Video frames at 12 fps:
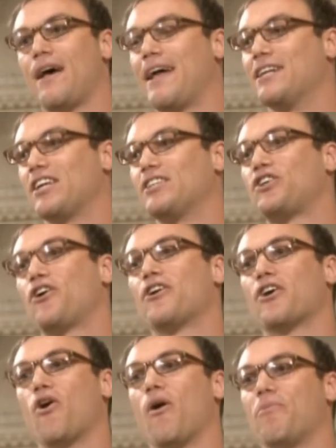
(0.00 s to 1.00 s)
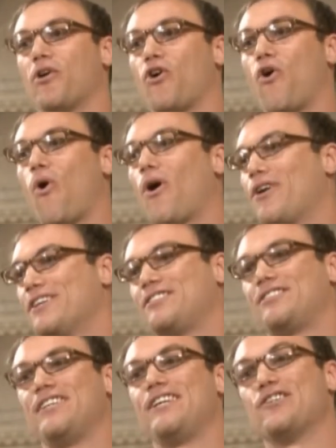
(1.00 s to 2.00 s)
And as I turned to go up the court, a
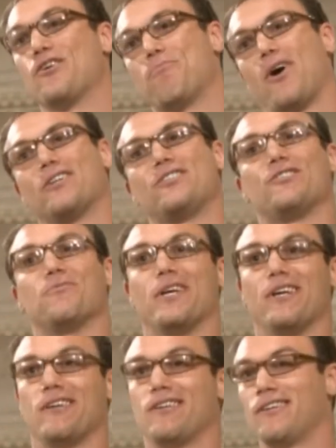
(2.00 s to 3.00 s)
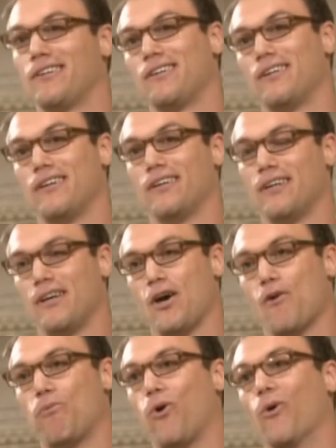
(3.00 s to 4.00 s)
senior punched me,
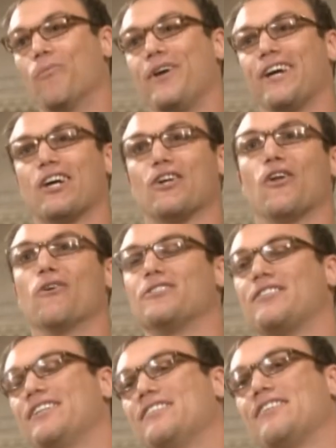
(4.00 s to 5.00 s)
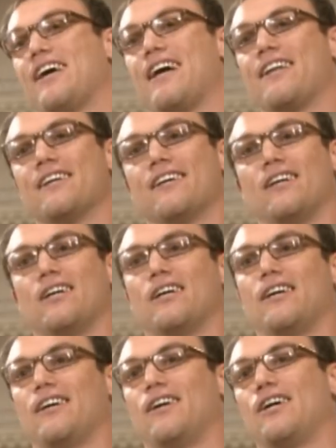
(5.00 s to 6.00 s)
pulled me in close, and he said,
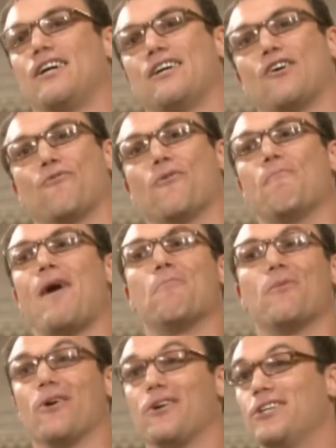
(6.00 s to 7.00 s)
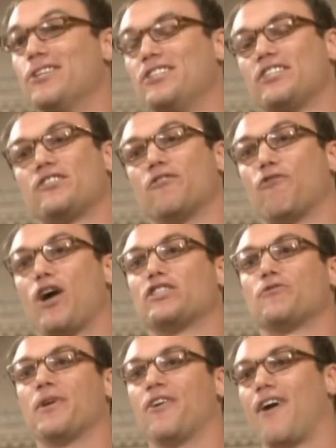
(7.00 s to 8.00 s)
Remember, you're just a
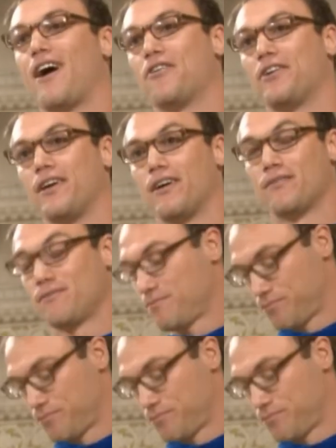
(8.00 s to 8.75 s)
freshman around here.